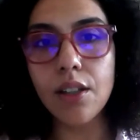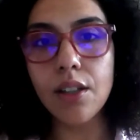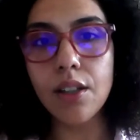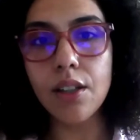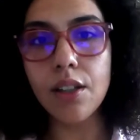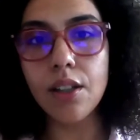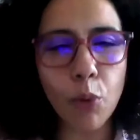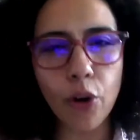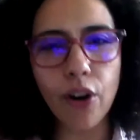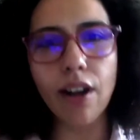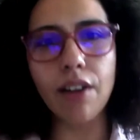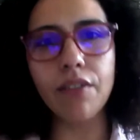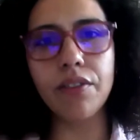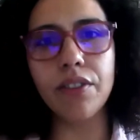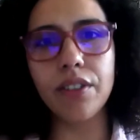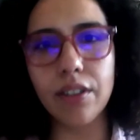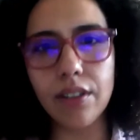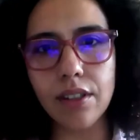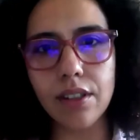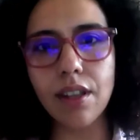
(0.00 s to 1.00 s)
So that is
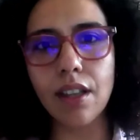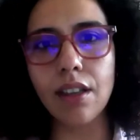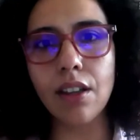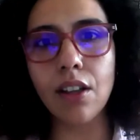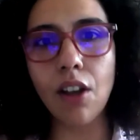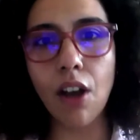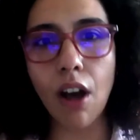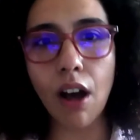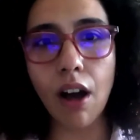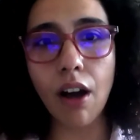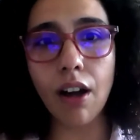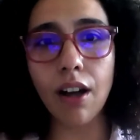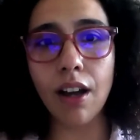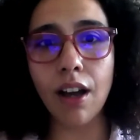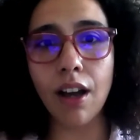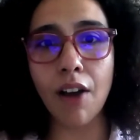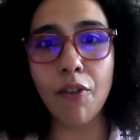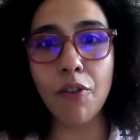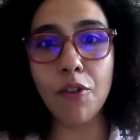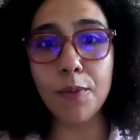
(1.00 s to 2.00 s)
further evidence, if we need
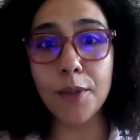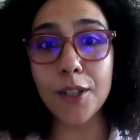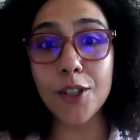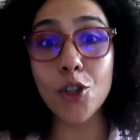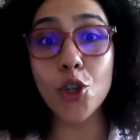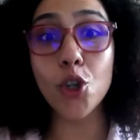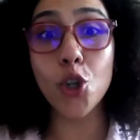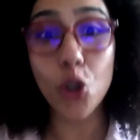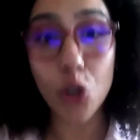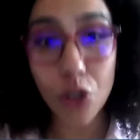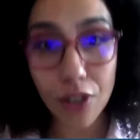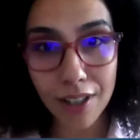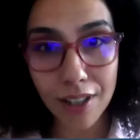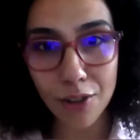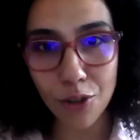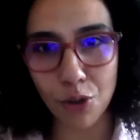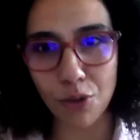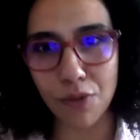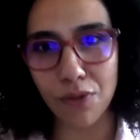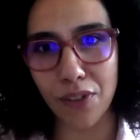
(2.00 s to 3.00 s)
more evidence, that
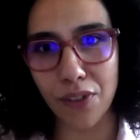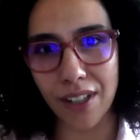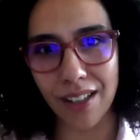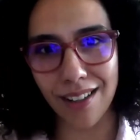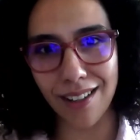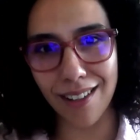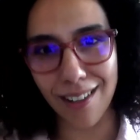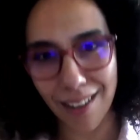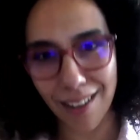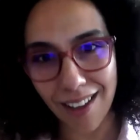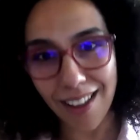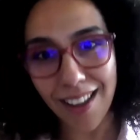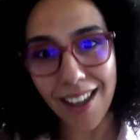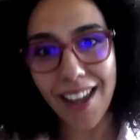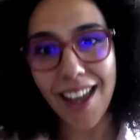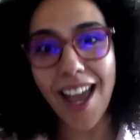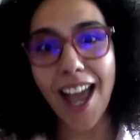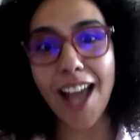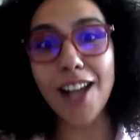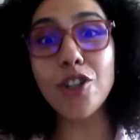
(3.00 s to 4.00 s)
government should intervene
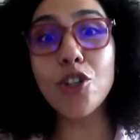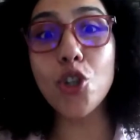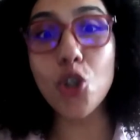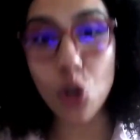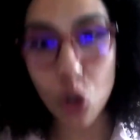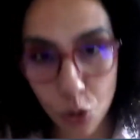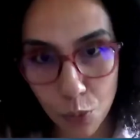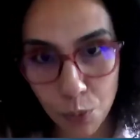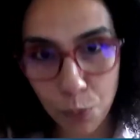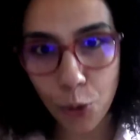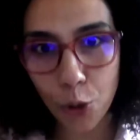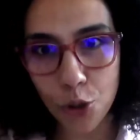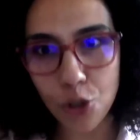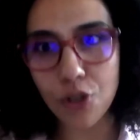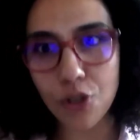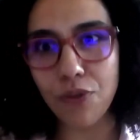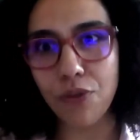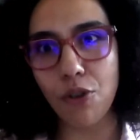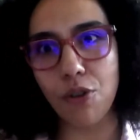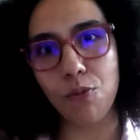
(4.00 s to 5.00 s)
and should
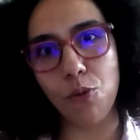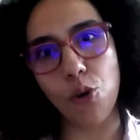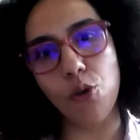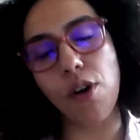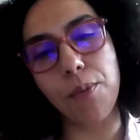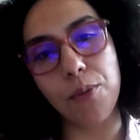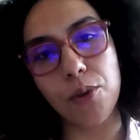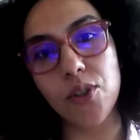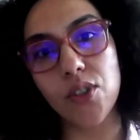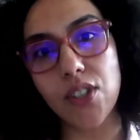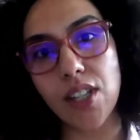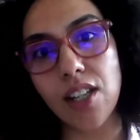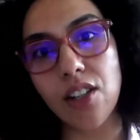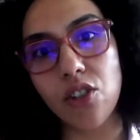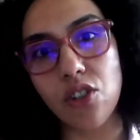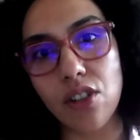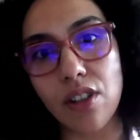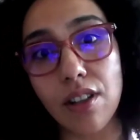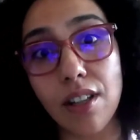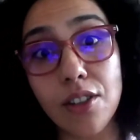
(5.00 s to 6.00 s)
push for more
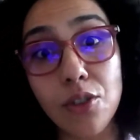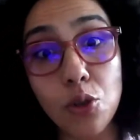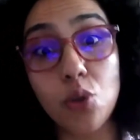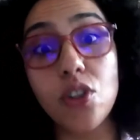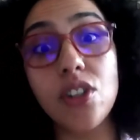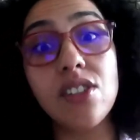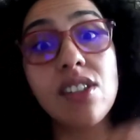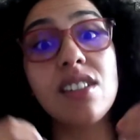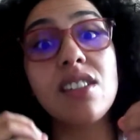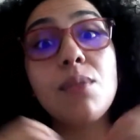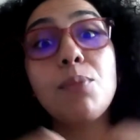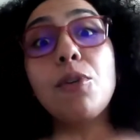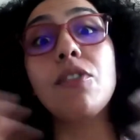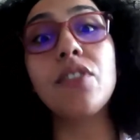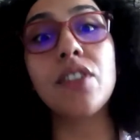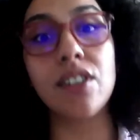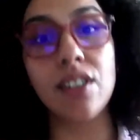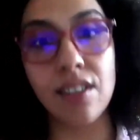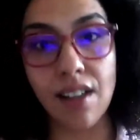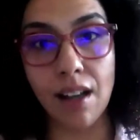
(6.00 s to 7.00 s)
representation. Then Tunisia is the
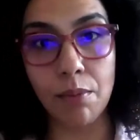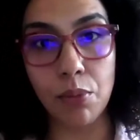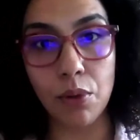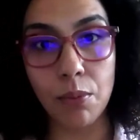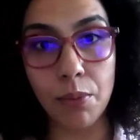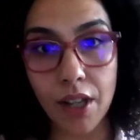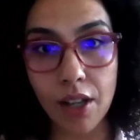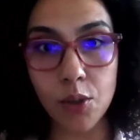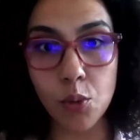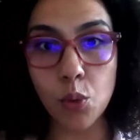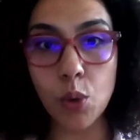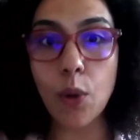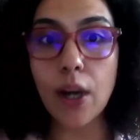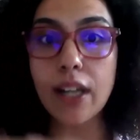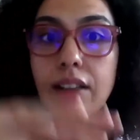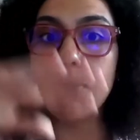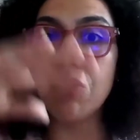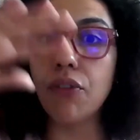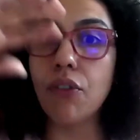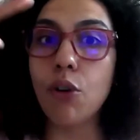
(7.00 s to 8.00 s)
perfect example, because we
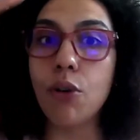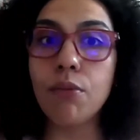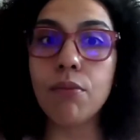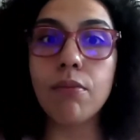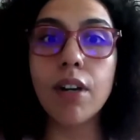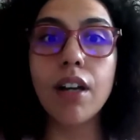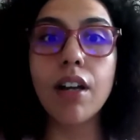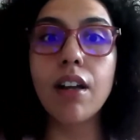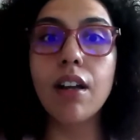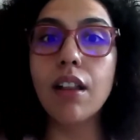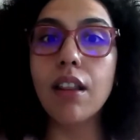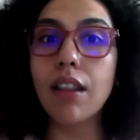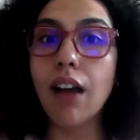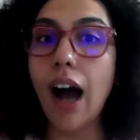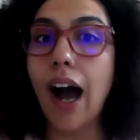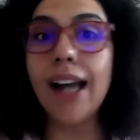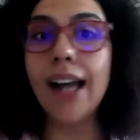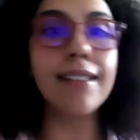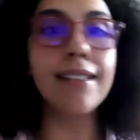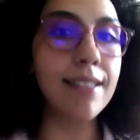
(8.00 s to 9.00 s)
went from
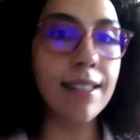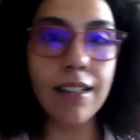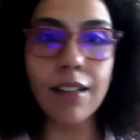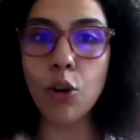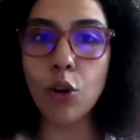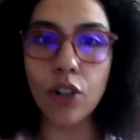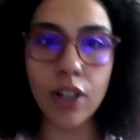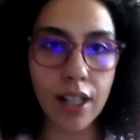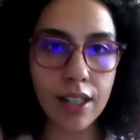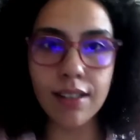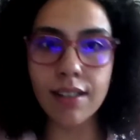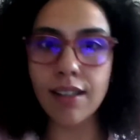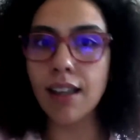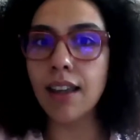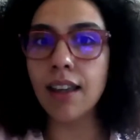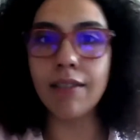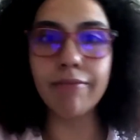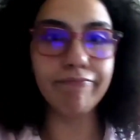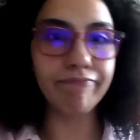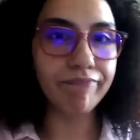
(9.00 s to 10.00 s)
ideal, or let's
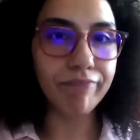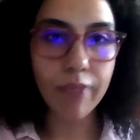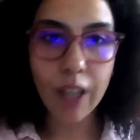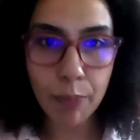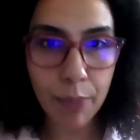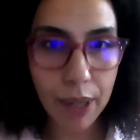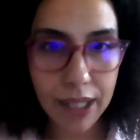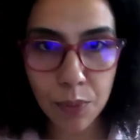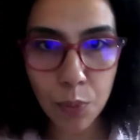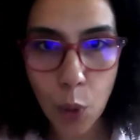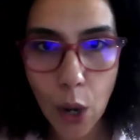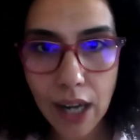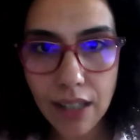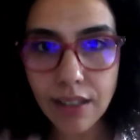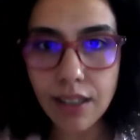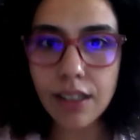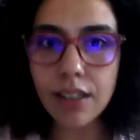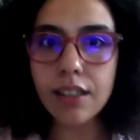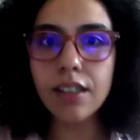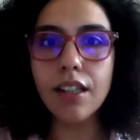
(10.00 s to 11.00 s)
say best
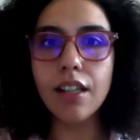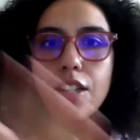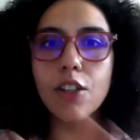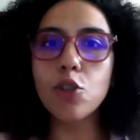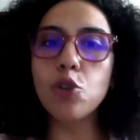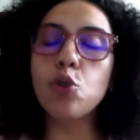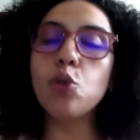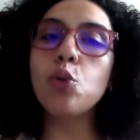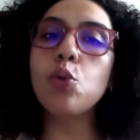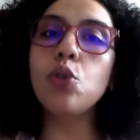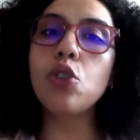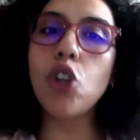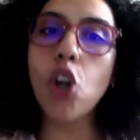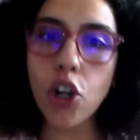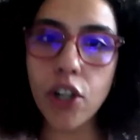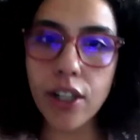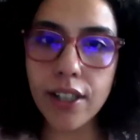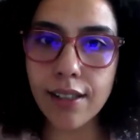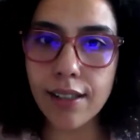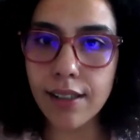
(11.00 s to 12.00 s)
practice, to
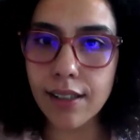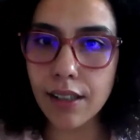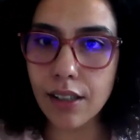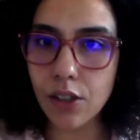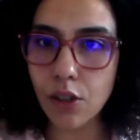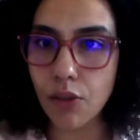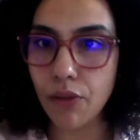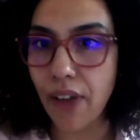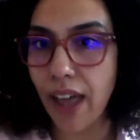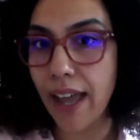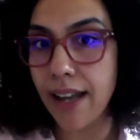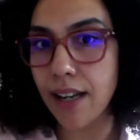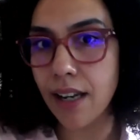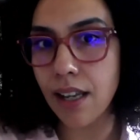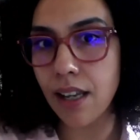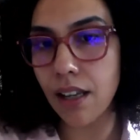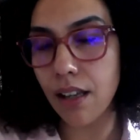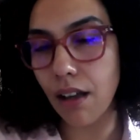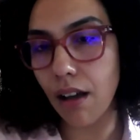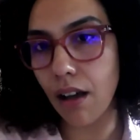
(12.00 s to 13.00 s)
non-existence of
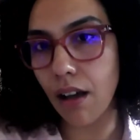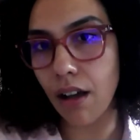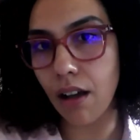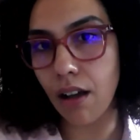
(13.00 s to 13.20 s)
any